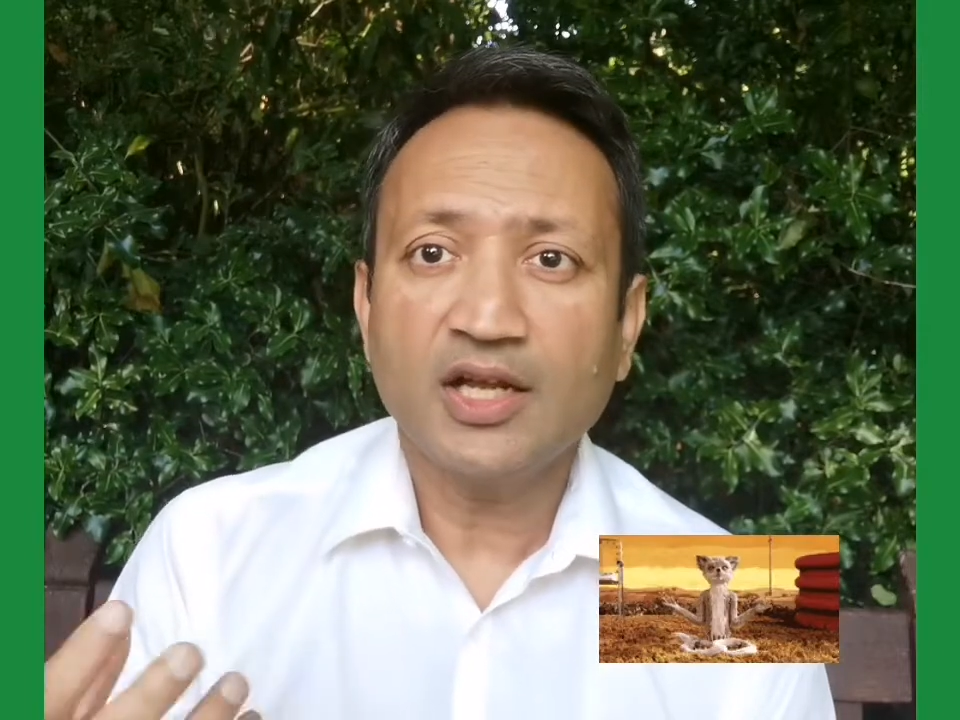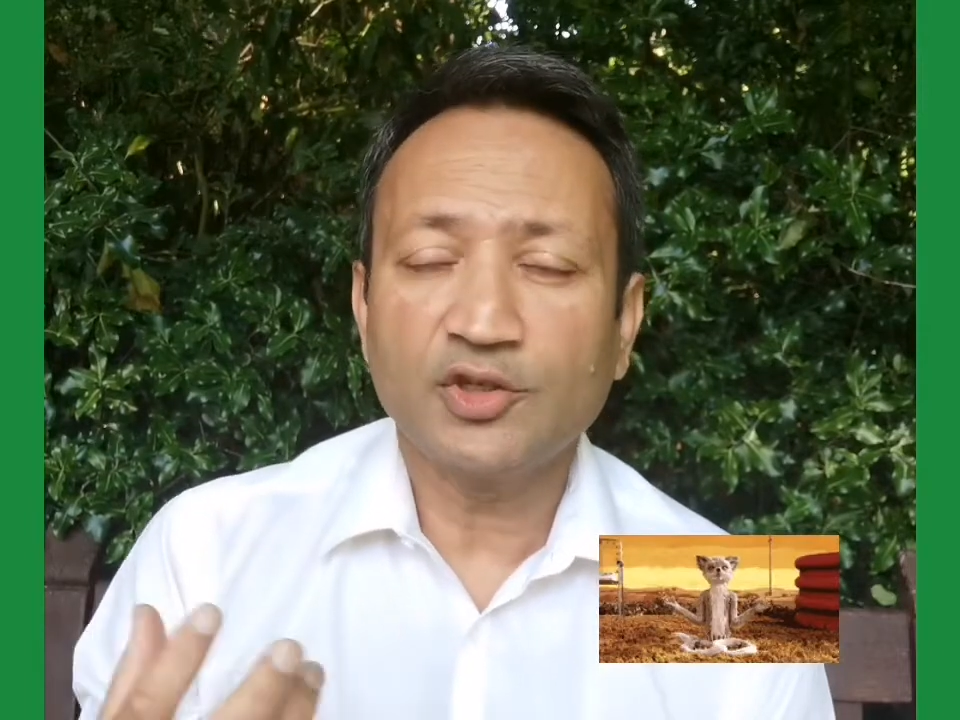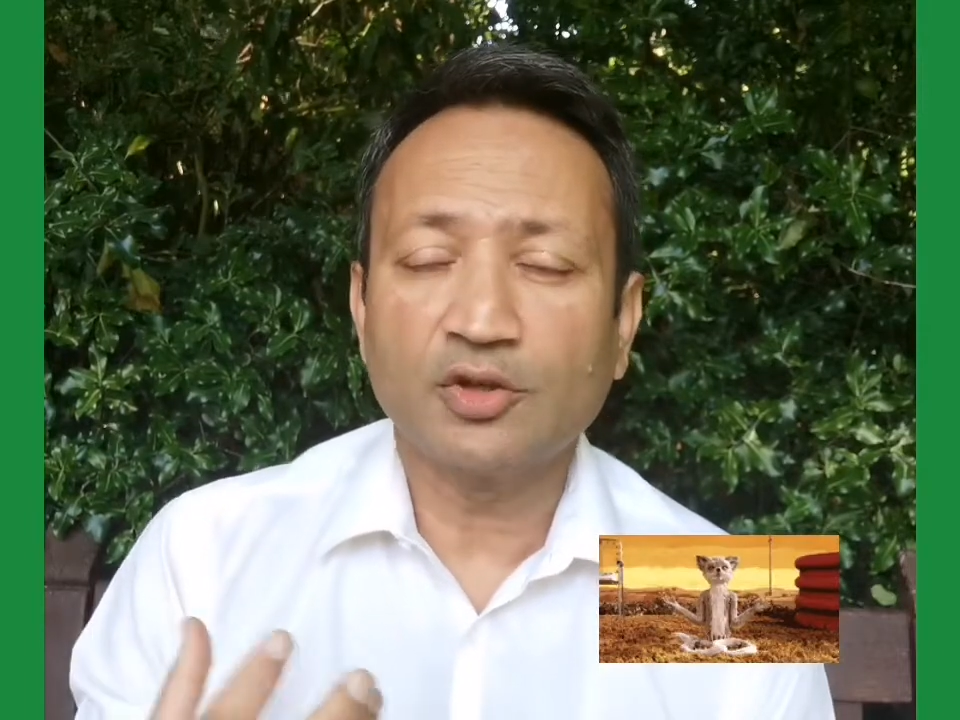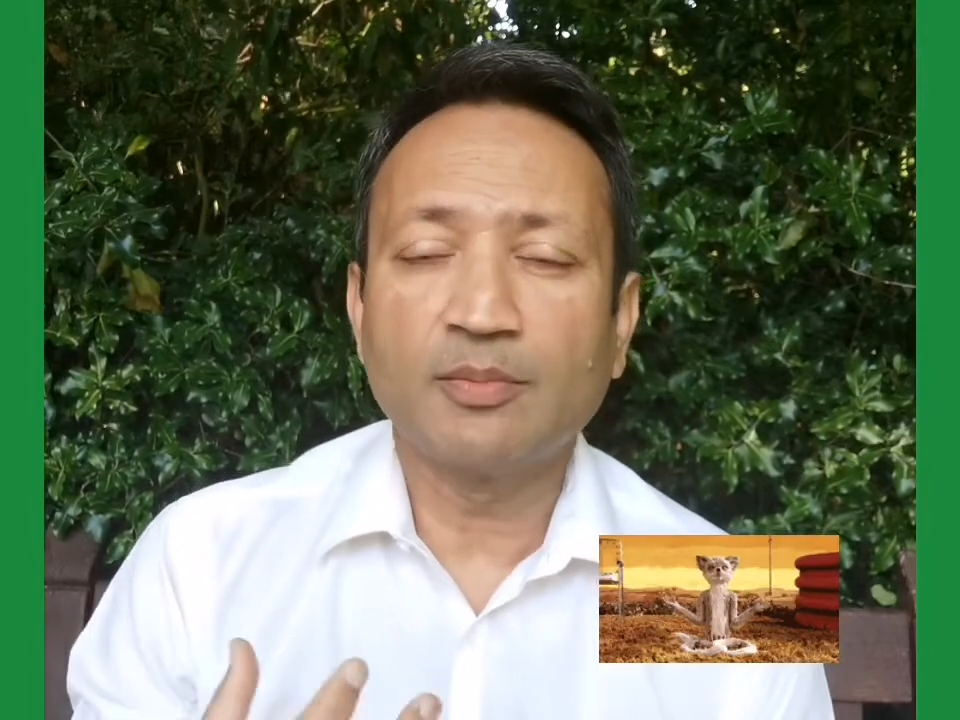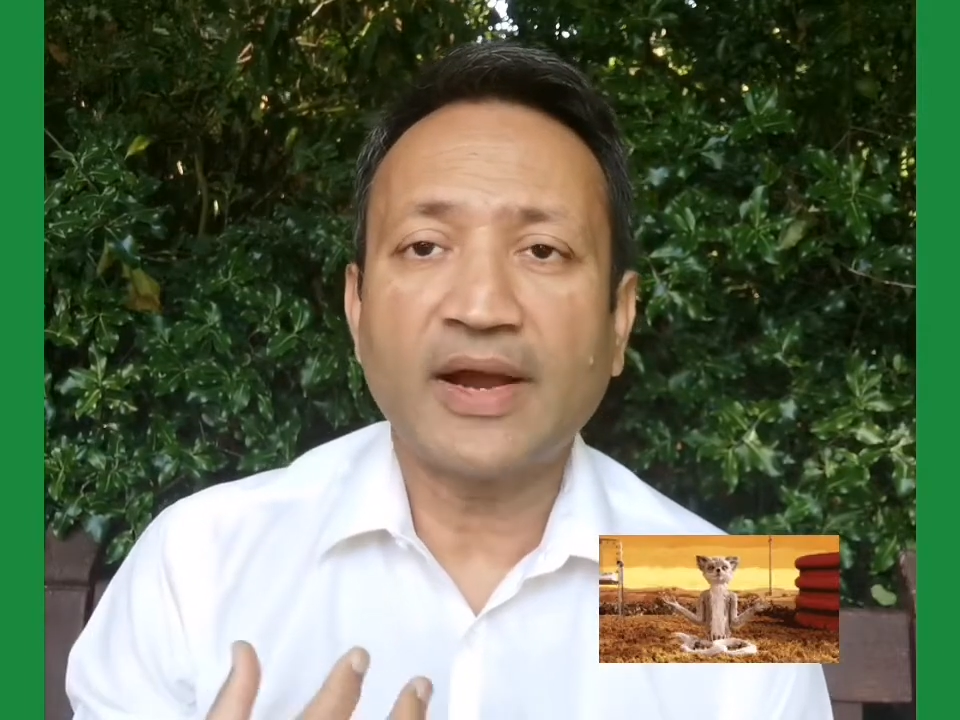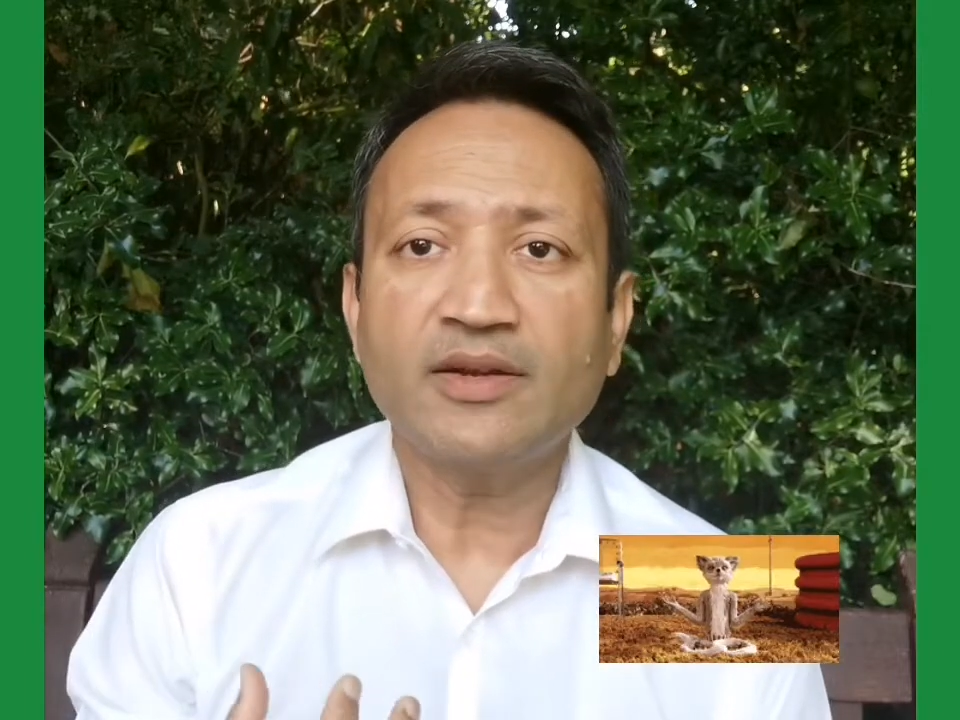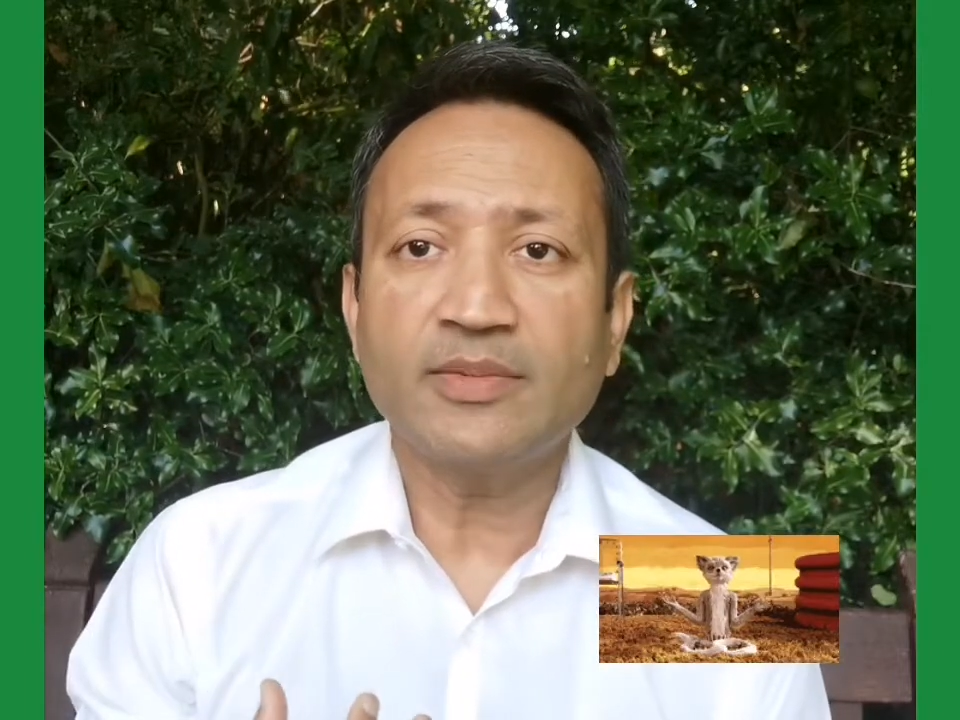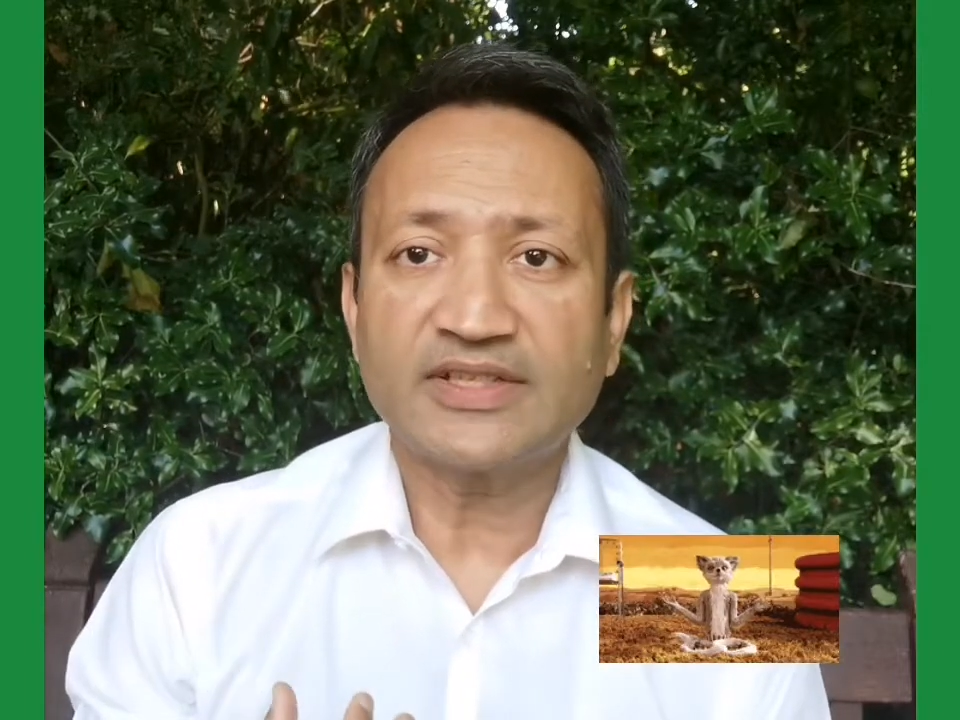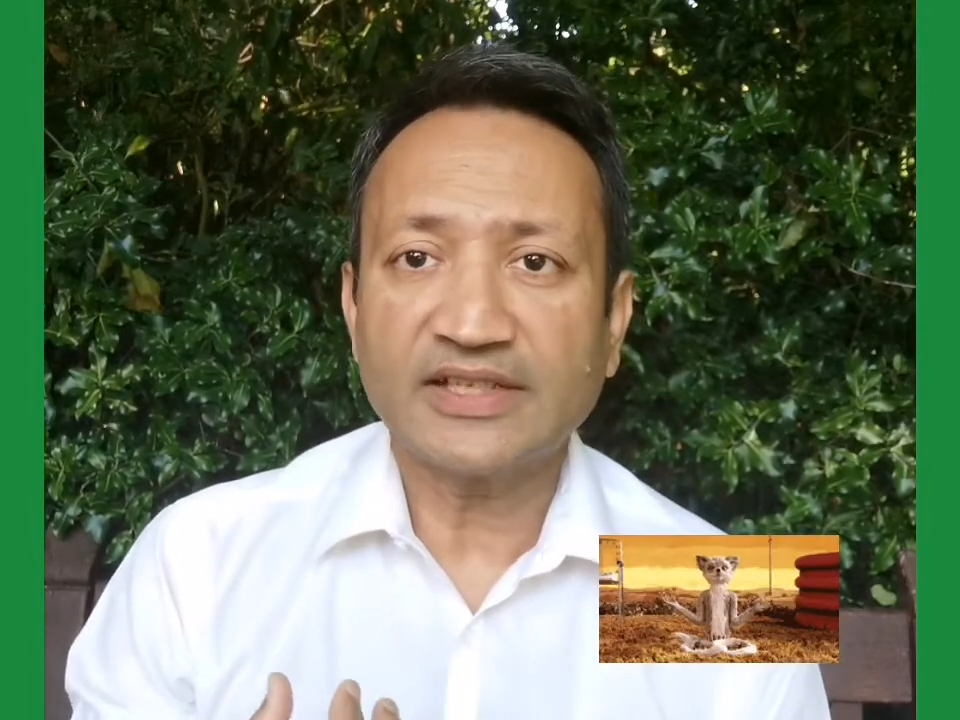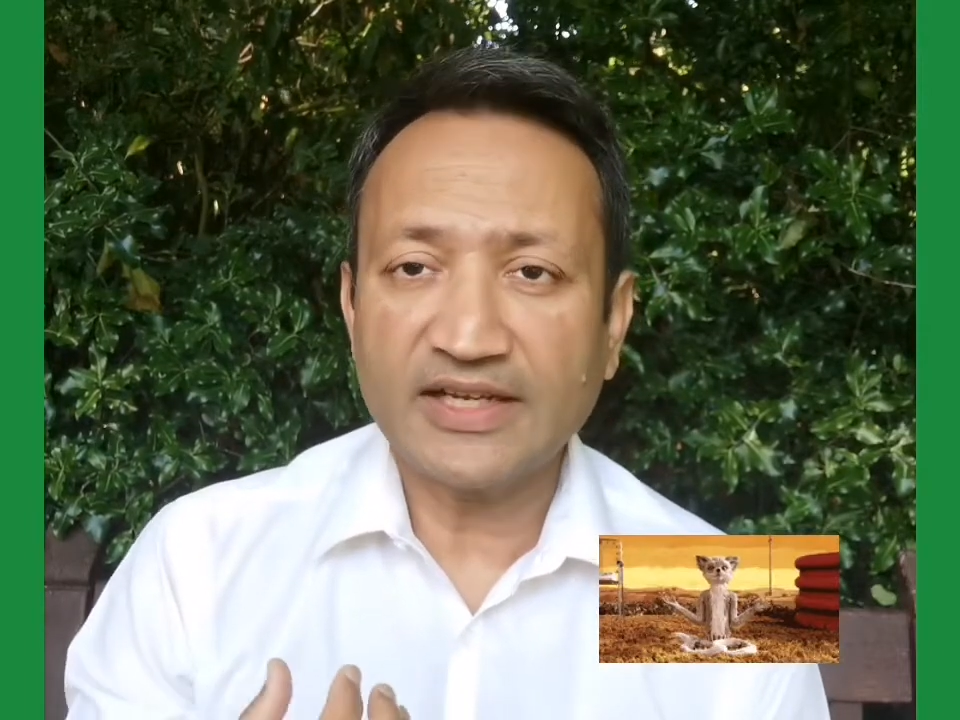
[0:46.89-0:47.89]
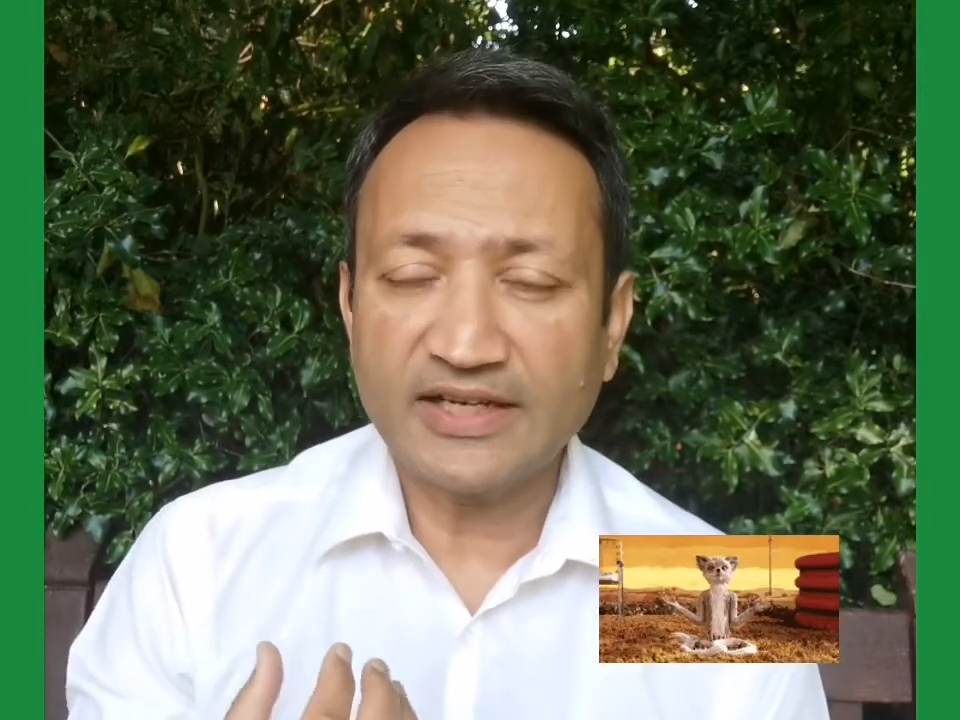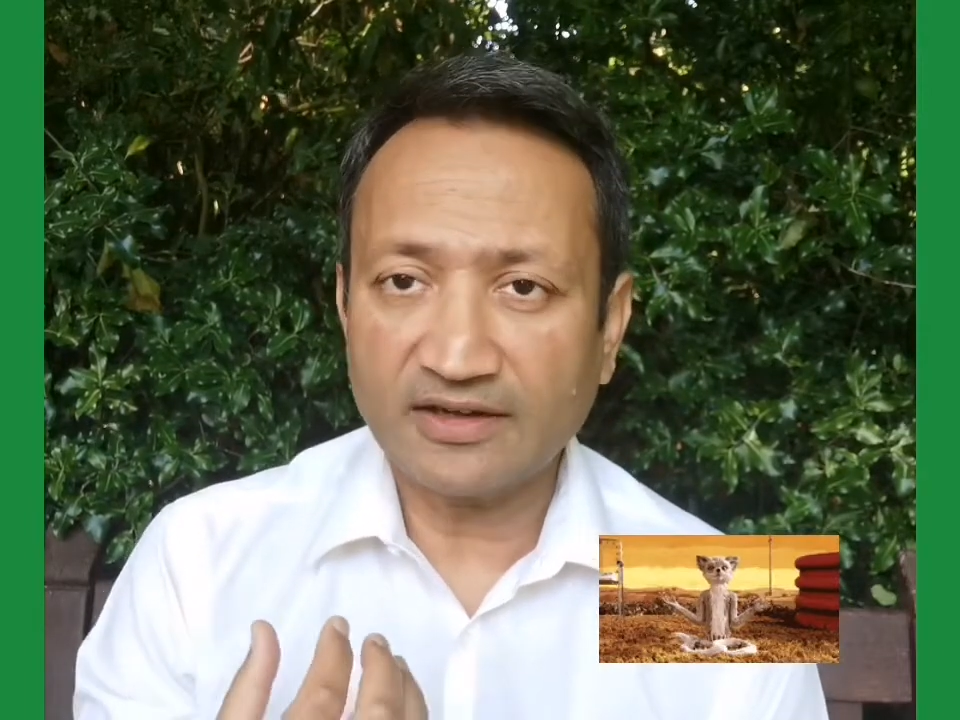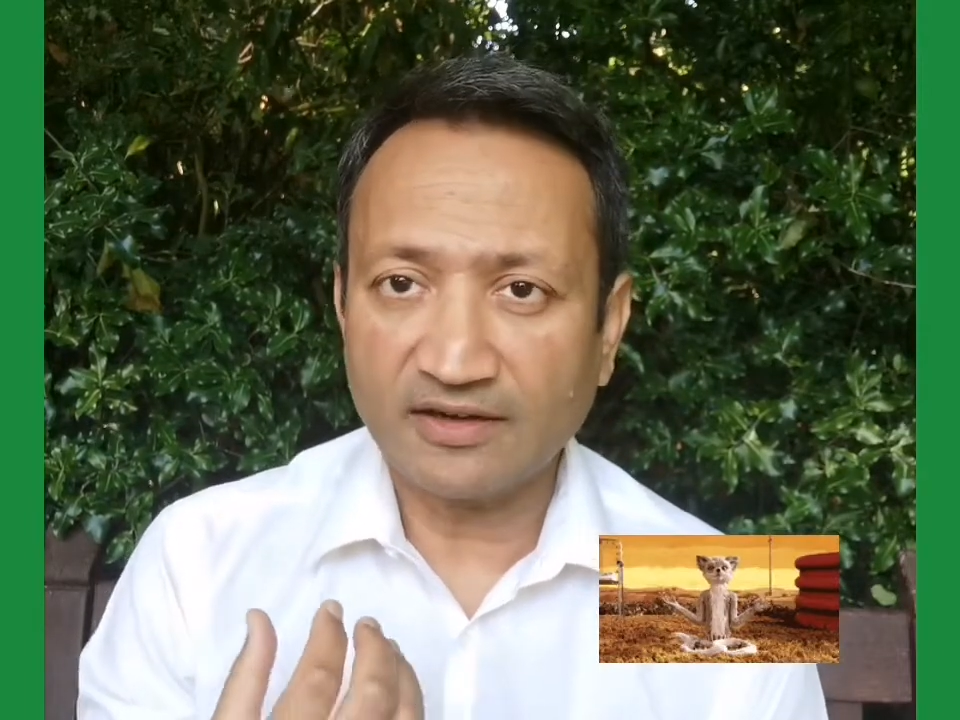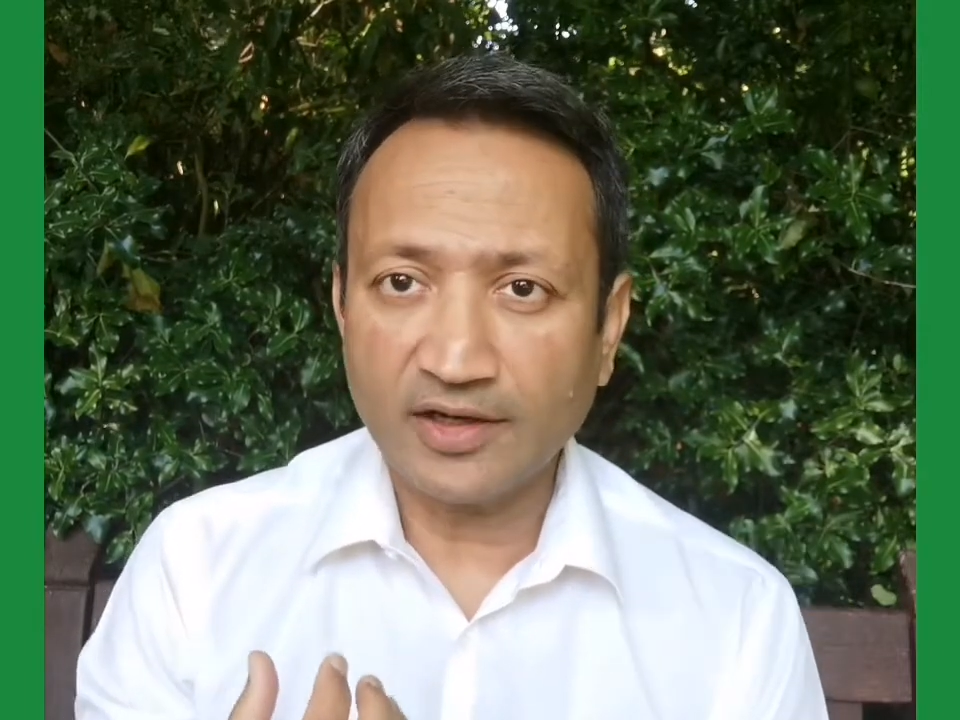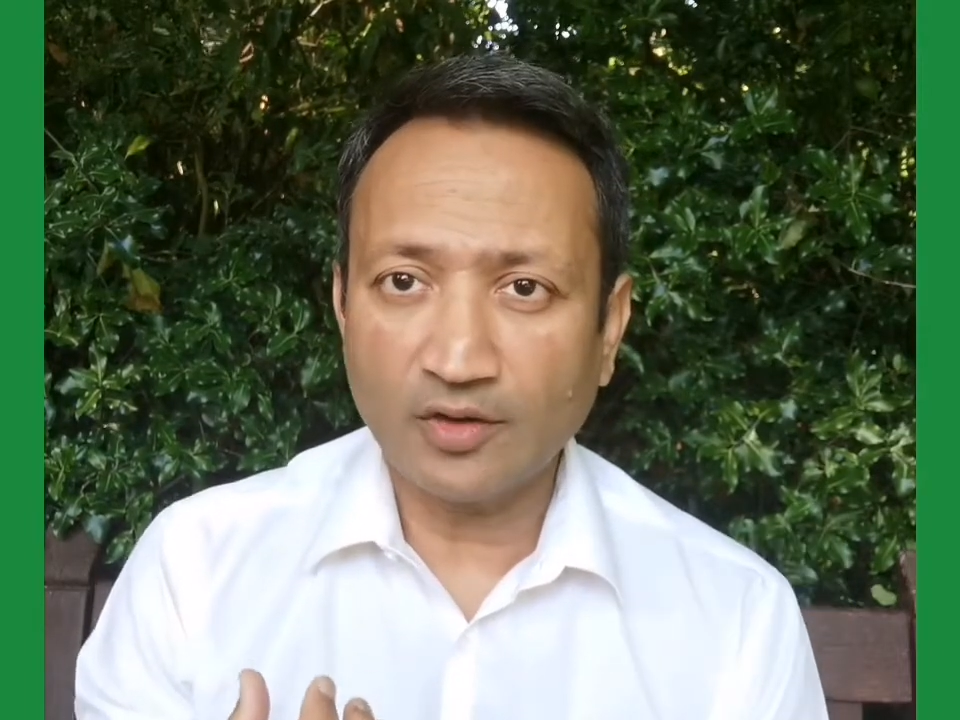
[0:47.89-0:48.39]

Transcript: your mind basically get rid